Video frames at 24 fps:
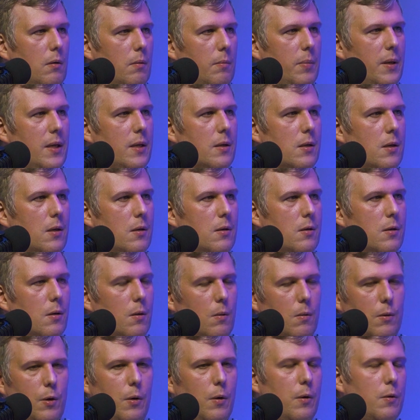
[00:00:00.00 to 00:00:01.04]
pieces.
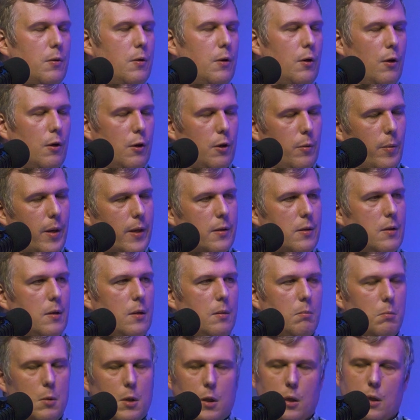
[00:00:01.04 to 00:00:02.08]
So kudos to your UX
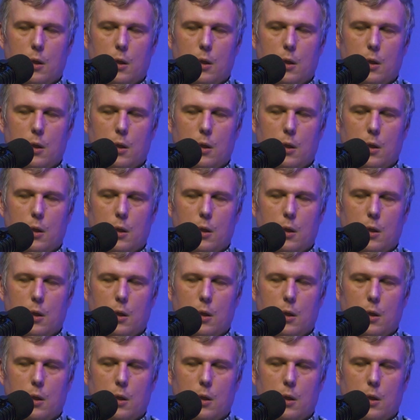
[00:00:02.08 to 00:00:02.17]
team.